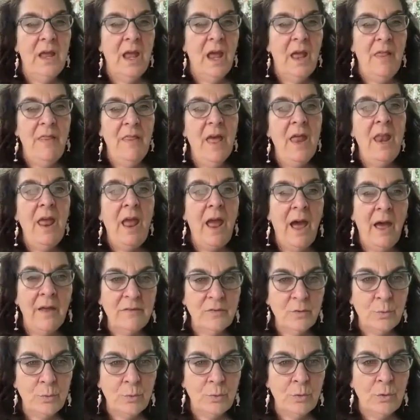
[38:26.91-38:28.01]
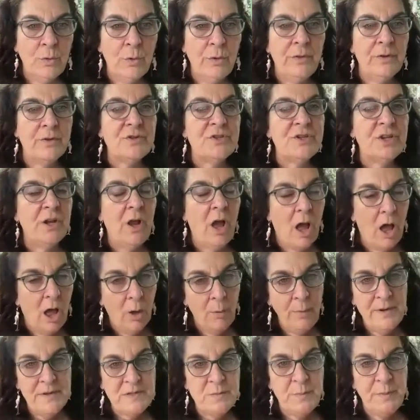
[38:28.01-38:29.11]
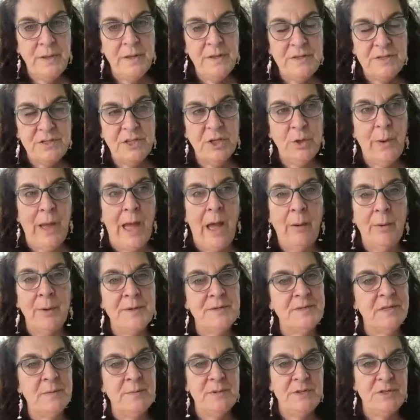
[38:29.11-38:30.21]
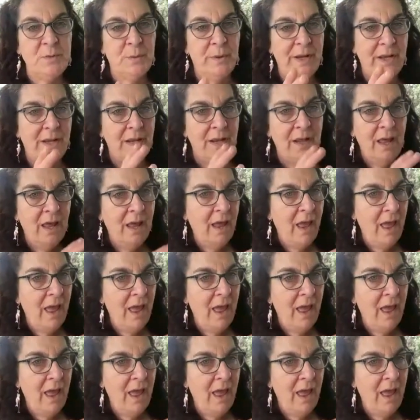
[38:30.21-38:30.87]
And then as a rule, there should always be 2 hours in between